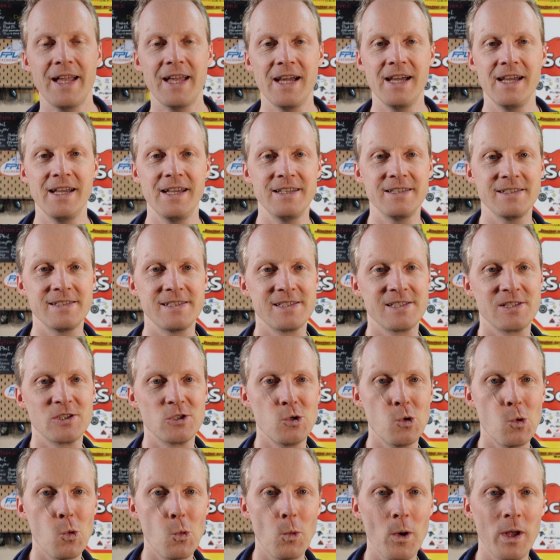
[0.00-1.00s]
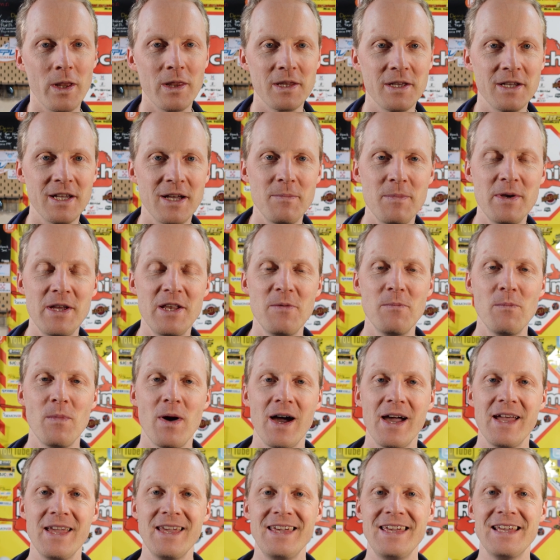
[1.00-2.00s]
guys, welcome in
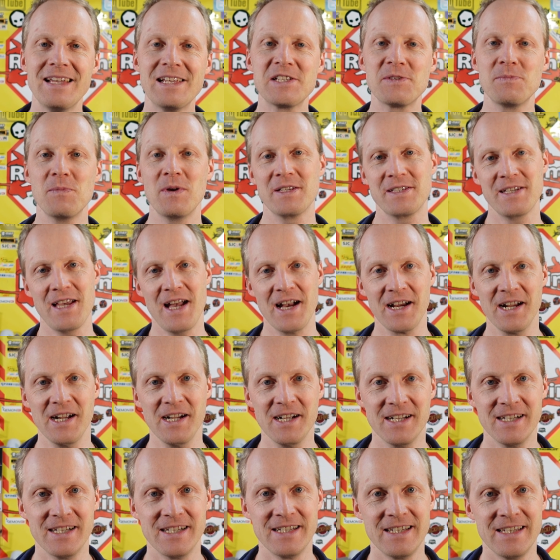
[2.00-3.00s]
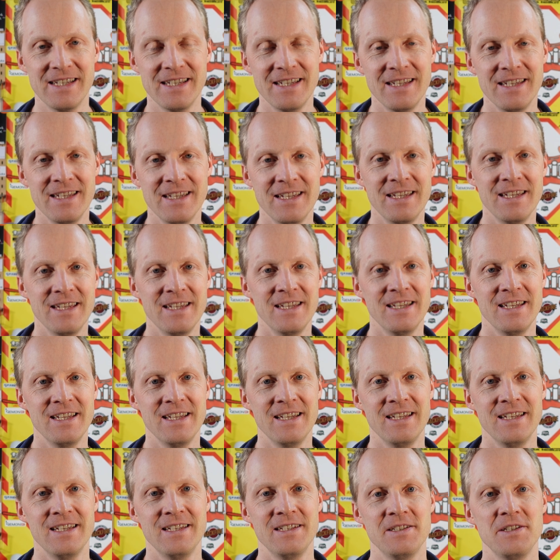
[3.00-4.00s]
my XMAS hangar.
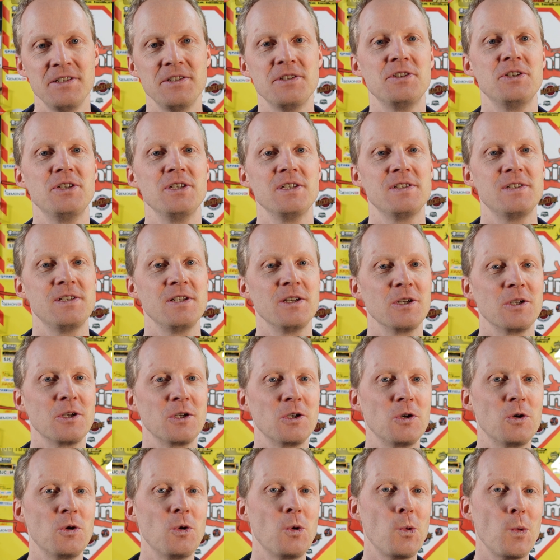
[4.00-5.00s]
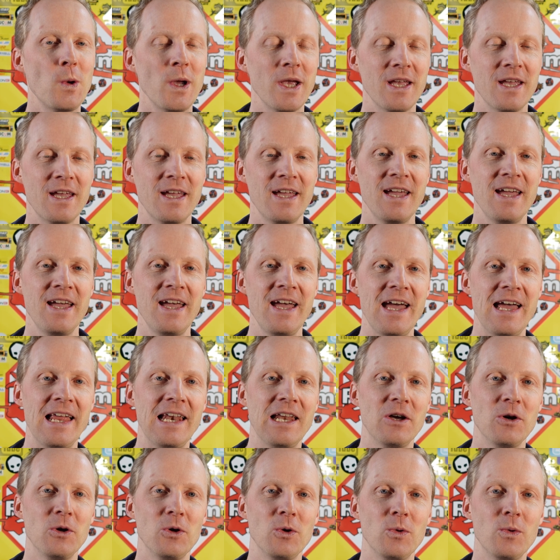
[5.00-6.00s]
This is just a quick
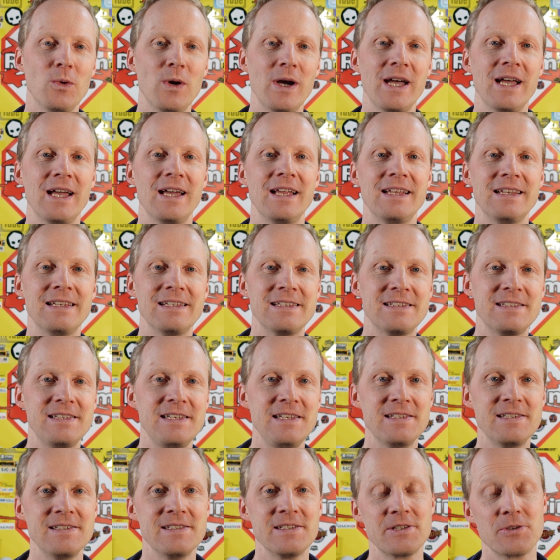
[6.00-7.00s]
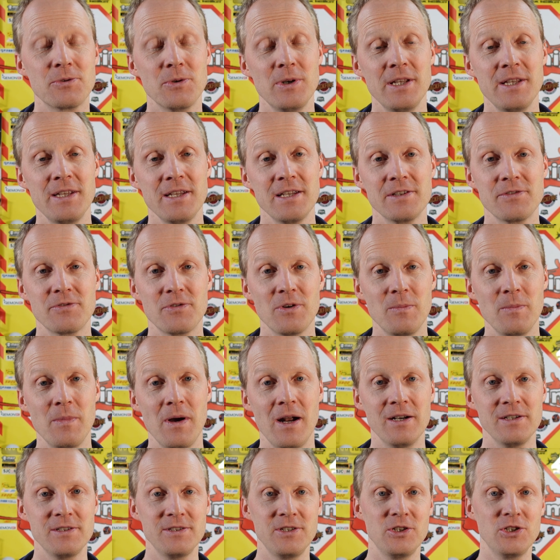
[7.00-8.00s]
hello and season's greetings from
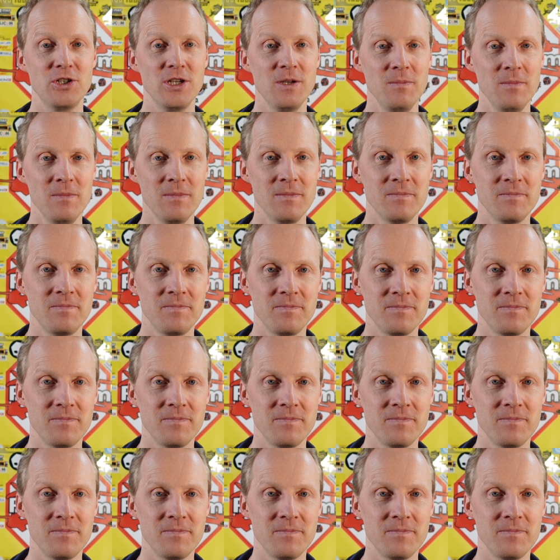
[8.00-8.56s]
RCSchim.